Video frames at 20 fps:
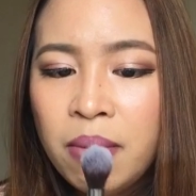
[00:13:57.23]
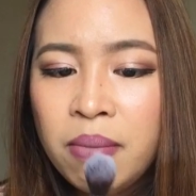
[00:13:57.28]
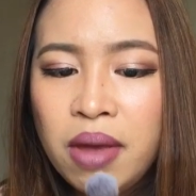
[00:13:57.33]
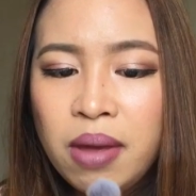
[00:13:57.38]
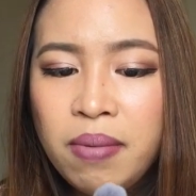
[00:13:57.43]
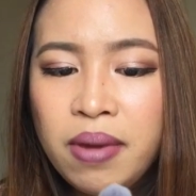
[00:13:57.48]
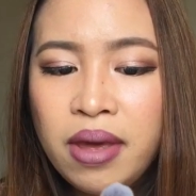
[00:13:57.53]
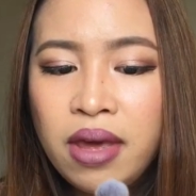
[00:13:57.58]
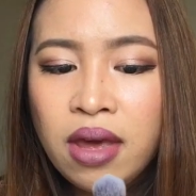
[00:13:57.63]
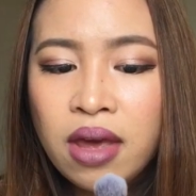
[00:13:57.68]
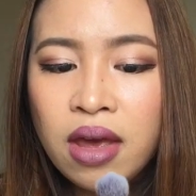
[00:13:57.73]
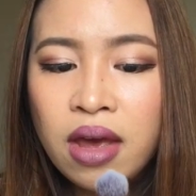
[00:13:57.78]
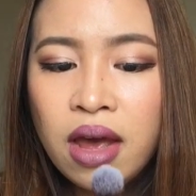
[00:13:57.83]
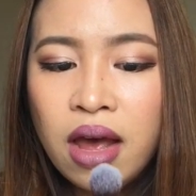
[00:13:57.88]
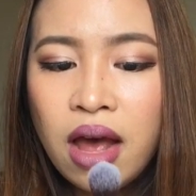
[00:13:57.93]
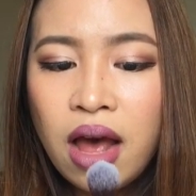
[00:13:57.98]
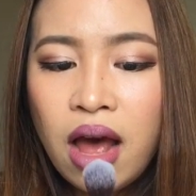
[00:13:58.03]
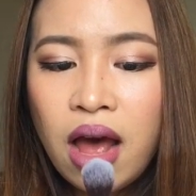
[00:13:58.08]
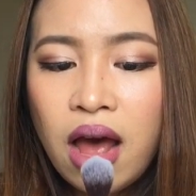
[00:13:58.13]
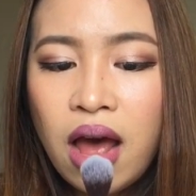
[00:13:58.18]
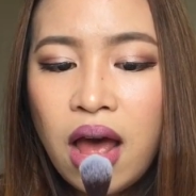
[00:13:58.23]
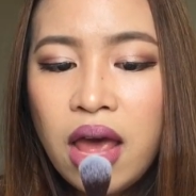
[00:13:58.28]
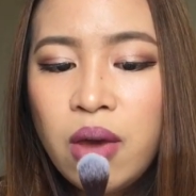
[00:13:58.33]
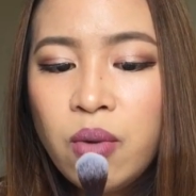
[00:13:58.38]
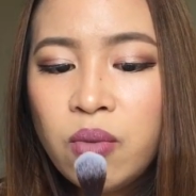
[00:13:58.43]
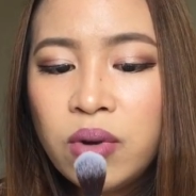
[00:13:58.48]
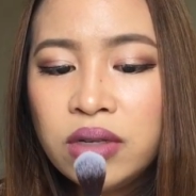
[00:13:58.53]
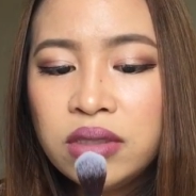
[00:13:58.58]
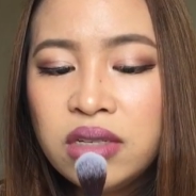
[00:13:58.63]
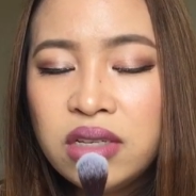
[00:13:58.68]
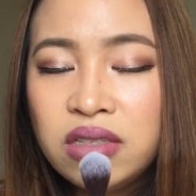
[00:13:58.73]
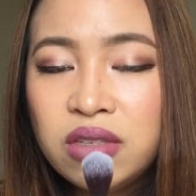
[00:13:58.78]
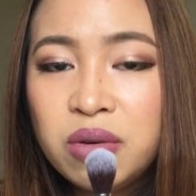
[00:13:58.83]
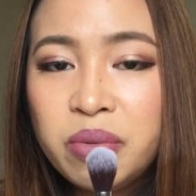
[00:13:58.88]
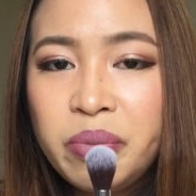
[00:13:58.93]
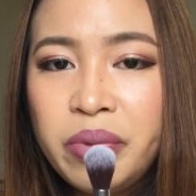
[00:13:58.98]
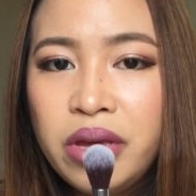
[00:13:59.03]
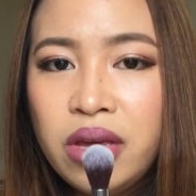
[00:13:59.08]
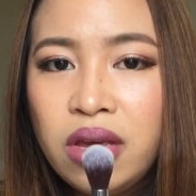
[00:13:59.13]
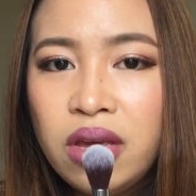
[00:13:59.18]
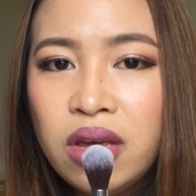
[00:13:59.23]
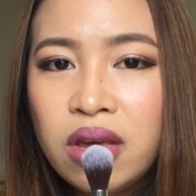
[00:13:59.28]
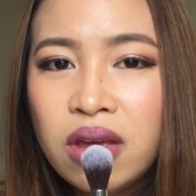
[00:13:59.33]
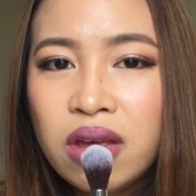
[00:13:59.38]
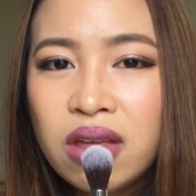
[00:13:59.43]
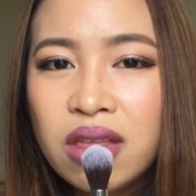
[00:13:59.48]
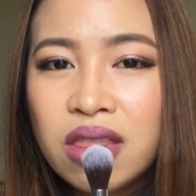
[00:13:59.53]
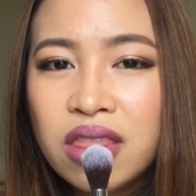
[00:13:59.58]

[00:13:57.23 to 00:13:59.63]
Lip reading: Maybe I want it to be